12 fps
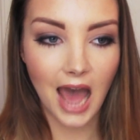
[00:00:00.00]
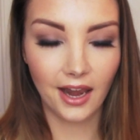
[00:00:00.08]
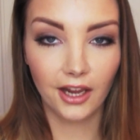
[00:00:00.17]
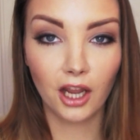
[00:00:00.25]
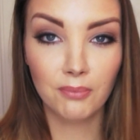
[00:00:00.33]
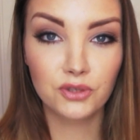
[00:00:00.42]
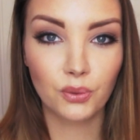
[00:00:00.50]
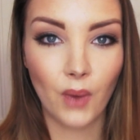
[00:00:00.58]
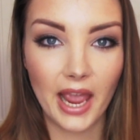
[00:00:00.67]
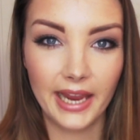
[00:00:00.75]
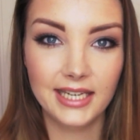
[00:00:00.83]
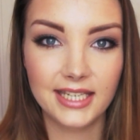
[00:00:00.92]
and I come to
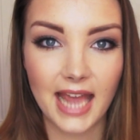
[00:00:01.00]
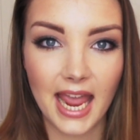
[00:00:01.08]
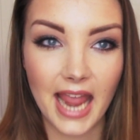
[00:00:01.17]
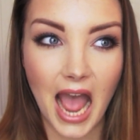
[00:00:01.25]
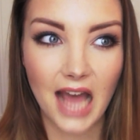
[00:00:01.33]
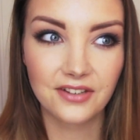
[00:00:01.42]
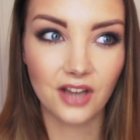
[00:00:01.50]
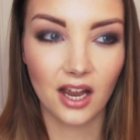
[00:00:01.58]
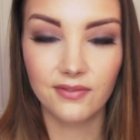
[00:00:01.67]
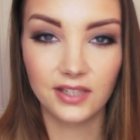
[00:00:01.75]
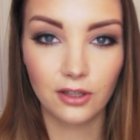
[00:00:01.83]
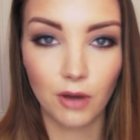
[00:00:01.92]
weigh-in day and
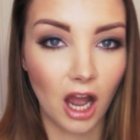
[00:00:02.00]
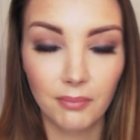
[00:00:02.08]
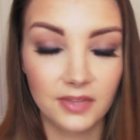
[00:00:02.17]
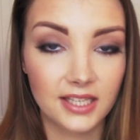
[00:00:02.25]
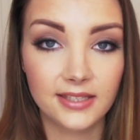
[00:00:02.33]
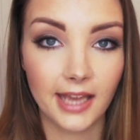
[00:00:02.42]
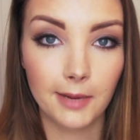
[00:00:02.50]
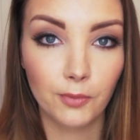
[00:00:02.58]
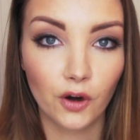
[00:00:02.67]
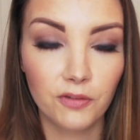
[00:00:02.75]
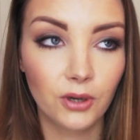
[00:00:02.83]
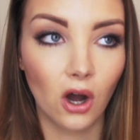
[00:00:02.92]
I'm the same
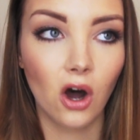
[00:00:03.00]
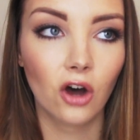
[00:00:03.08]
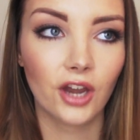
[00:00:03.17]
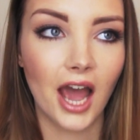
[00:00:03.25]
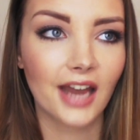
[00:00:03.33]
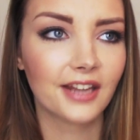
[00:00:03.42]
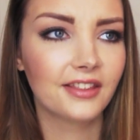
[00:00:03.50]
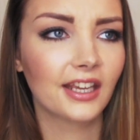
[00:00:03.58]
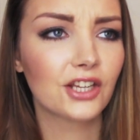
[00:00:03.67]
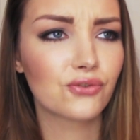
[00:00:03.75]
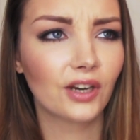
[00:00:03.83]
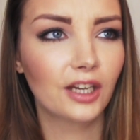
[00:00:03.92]
or I've put on. And I
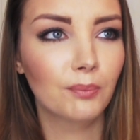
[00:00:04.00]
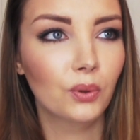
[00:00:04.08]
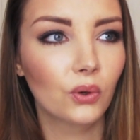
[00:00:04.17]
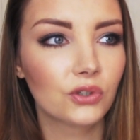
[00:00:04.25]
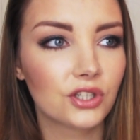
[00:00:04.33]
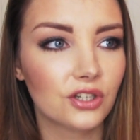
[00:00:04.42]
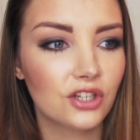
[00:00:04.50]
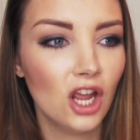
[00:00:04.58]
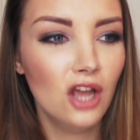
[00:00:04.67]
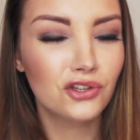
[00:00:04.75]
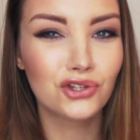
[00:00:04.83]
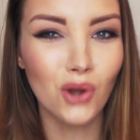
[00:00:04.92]
think it's really important
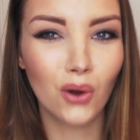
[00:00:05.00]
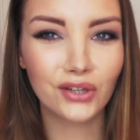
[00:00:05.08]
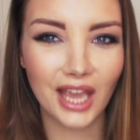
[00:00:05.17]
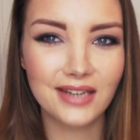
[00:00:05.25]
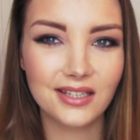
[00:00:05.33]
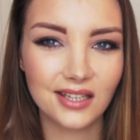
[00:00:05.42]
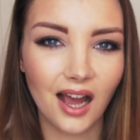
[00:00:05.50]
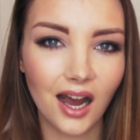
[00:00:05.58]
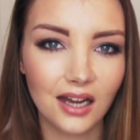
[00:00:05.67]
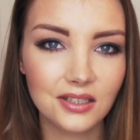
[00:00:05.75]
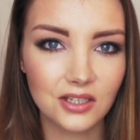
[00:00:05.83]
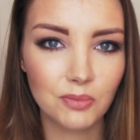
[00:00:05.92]
to not get
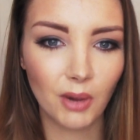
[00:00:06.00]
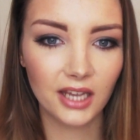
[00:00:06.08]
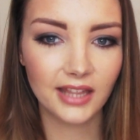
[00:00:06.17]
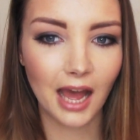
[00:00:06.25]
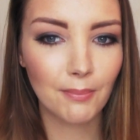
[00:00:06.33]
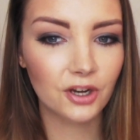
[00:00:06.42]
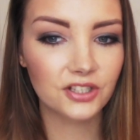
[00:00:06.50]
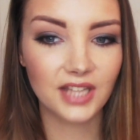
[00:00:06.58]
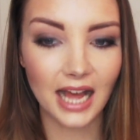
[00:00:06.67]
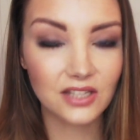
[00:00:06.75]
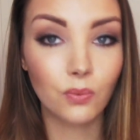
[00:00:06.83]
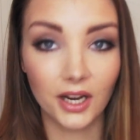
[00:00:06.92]
disheartened by that, because
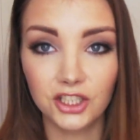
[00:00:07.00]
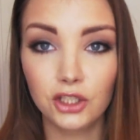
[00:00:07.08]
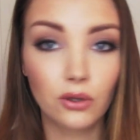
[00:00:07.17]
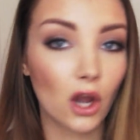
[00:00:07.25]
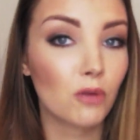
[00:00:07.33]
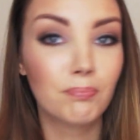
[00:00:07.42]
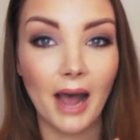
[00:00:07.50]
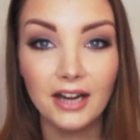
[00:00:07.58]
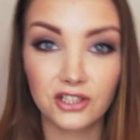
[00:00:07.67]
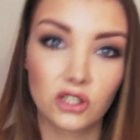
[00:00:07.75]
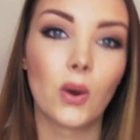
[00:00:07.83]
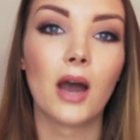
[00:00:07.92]
that's when you go
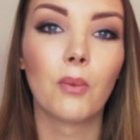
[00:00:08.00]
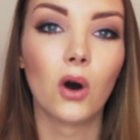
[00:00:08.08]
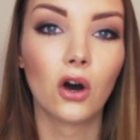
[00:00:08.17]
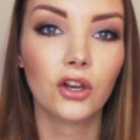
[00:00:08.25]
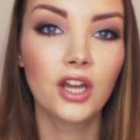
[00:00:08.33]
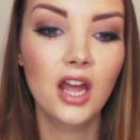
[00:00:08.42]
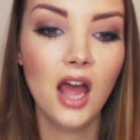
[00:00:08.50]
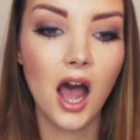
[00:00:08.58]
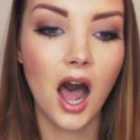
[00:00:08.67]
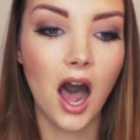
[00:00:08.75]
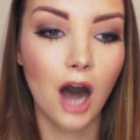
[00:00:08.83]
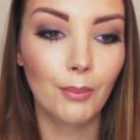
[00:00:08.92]
back to square one.
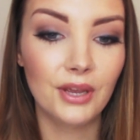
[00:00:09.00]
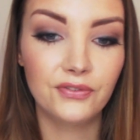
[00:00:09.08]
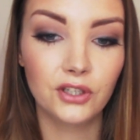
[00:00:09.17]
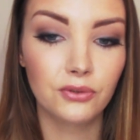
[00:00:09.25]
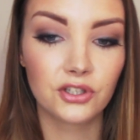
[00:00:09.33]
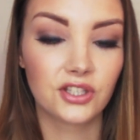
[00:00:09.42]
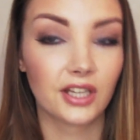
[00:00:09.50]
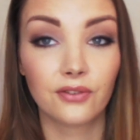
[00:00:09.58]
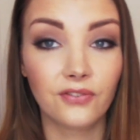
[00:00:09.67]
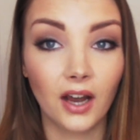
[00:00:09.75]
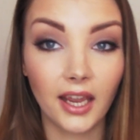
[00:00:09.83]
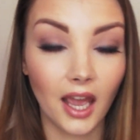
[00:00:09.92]
If you just think,
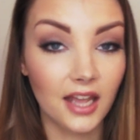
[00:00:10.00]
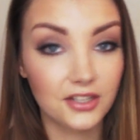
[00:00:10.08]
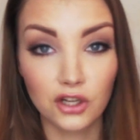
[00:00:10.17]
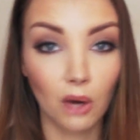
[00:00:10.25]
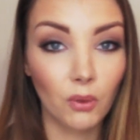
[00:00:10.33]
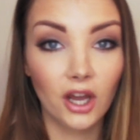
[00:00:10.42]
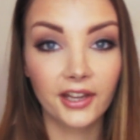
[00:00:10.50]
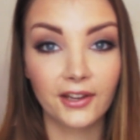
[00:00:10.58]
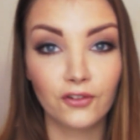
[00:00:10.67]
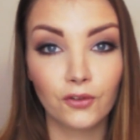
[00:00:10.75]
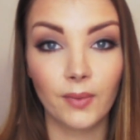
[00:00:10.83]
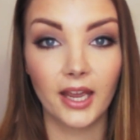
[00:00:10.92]
fuck it, it's not
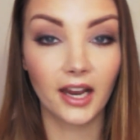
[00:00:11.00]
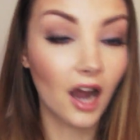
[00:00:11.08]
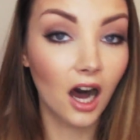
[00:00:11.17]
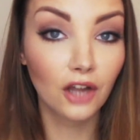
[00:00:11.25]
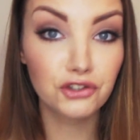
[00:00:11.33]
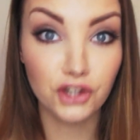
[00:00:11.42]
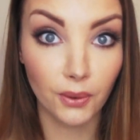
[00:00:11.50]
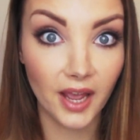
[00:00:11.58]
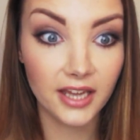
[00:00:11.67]
working for me, I can't do